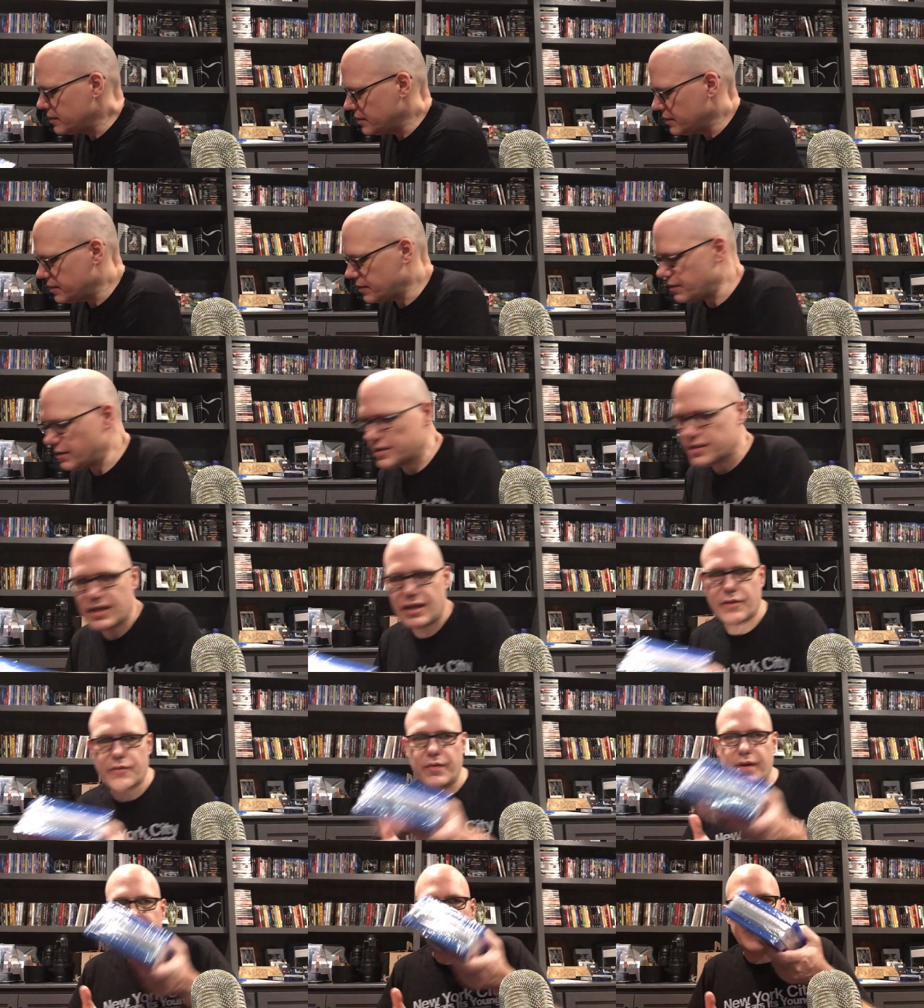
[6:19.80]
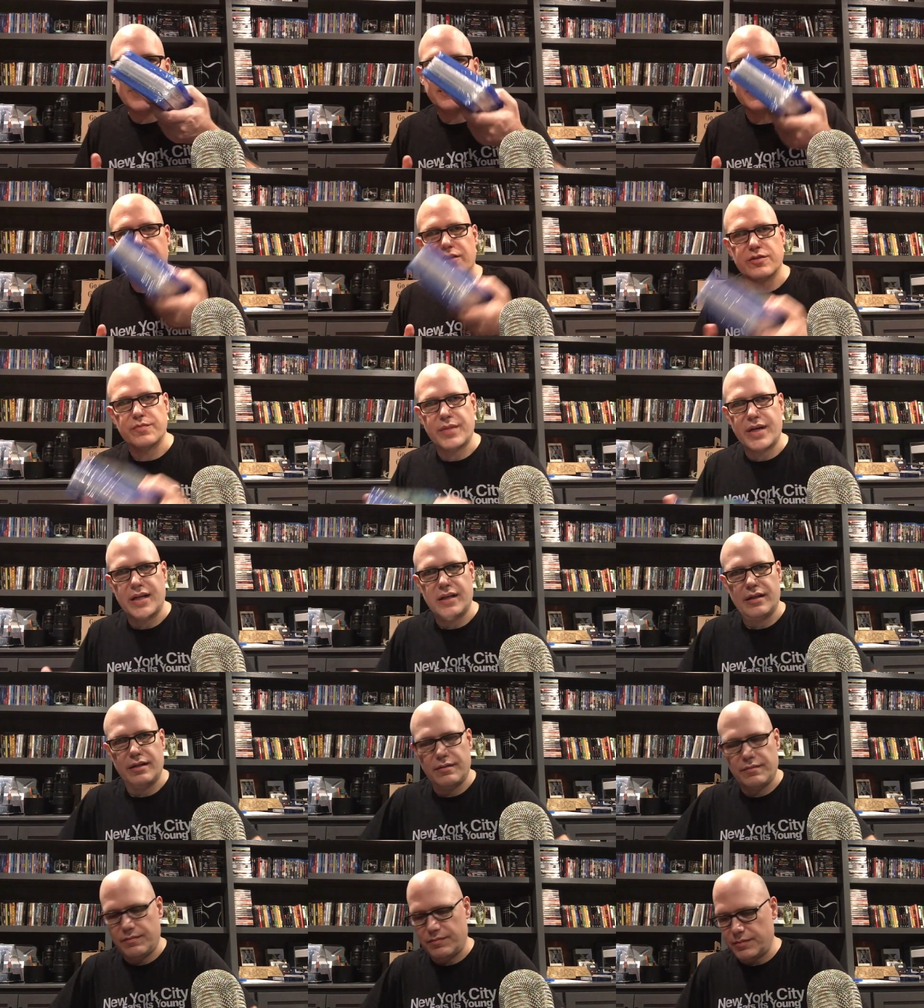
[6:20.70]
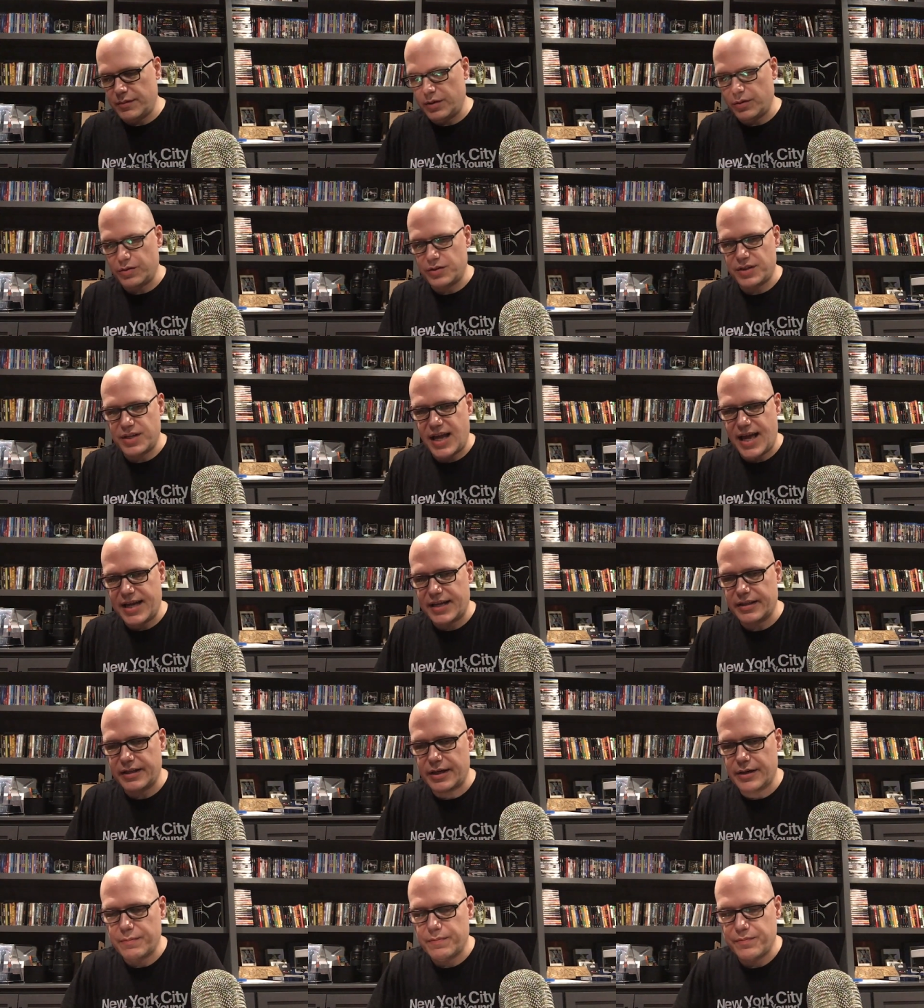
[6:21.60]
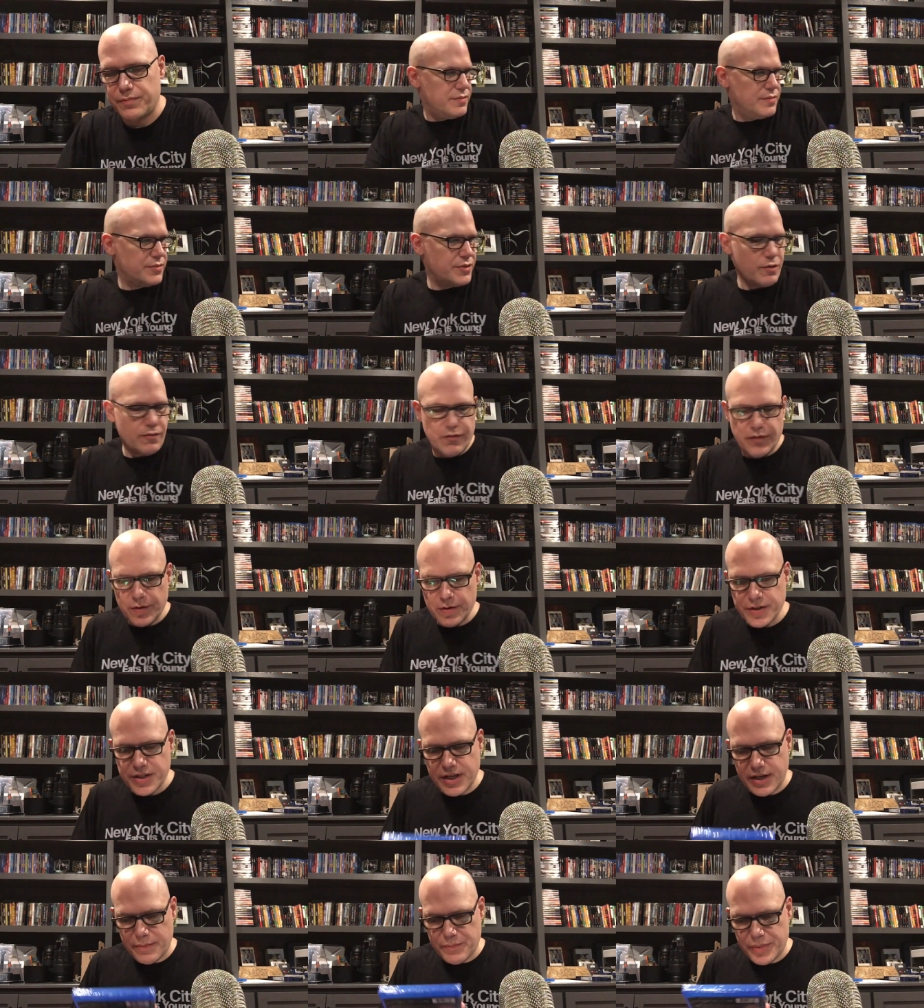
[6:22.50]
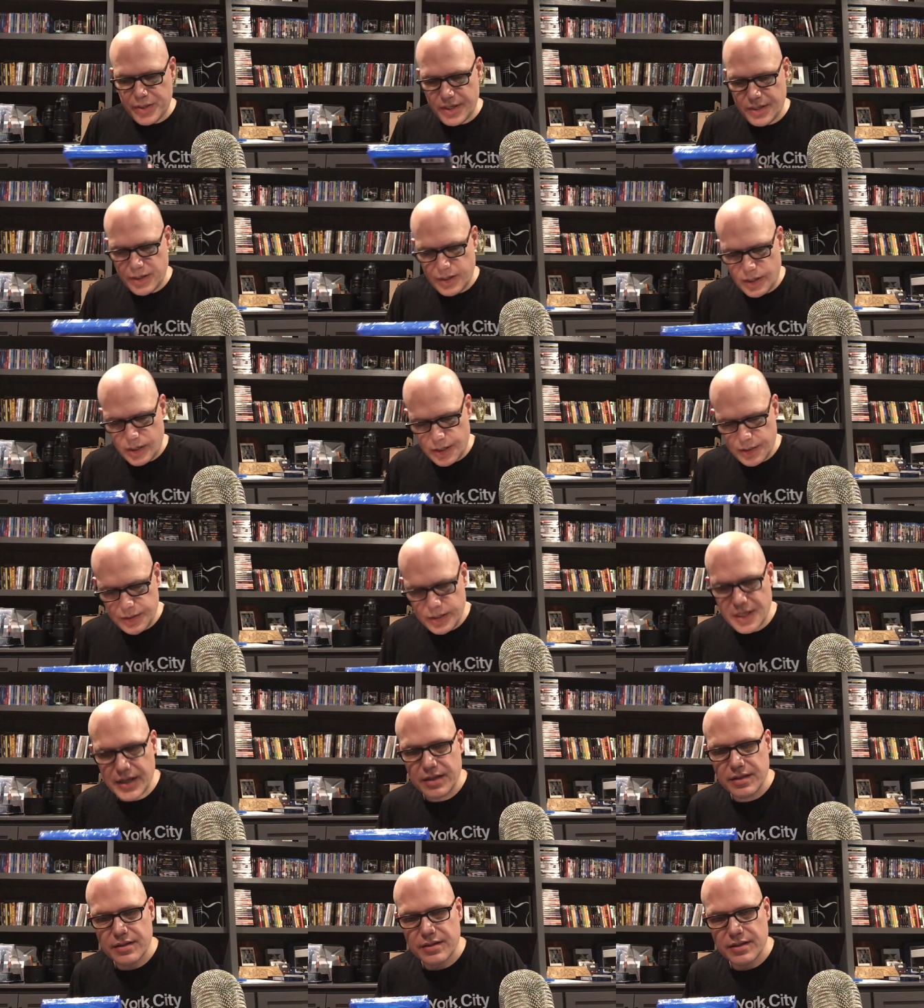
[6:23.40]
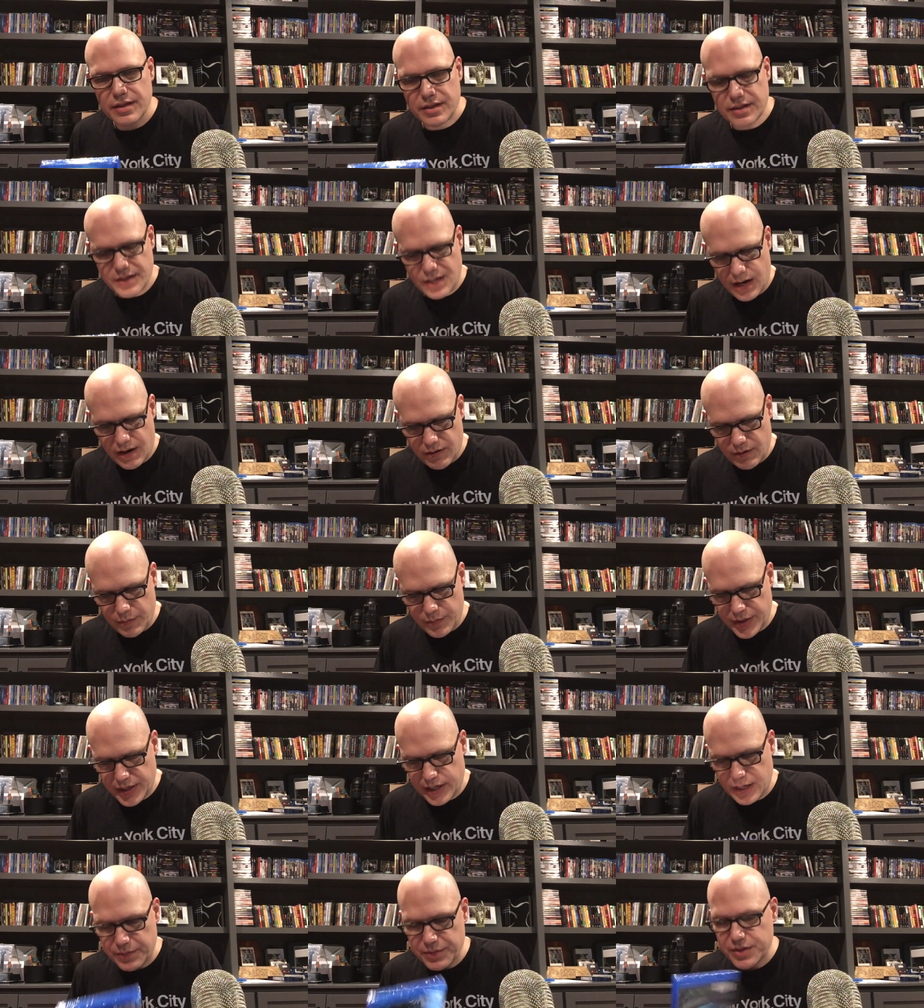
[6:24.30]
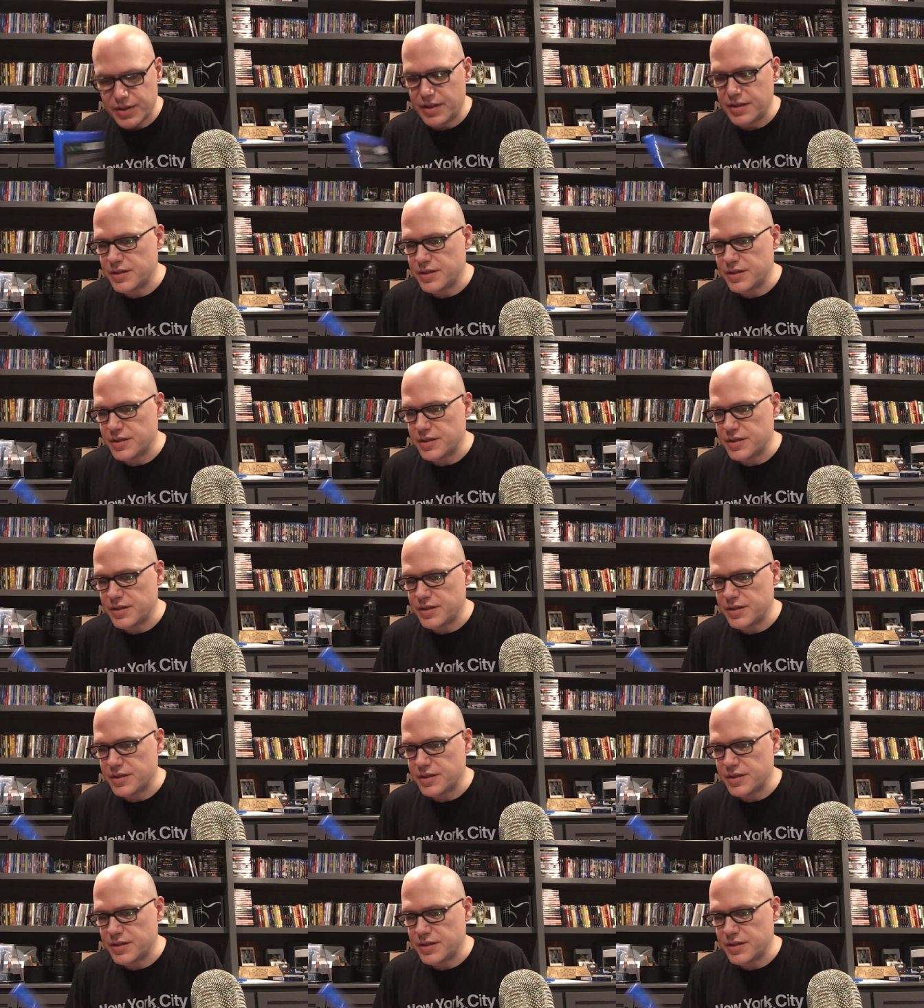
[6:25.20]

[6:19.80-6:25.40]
Goes out of the way, and there's my little stack there. So first up on these this Arrow pickups, this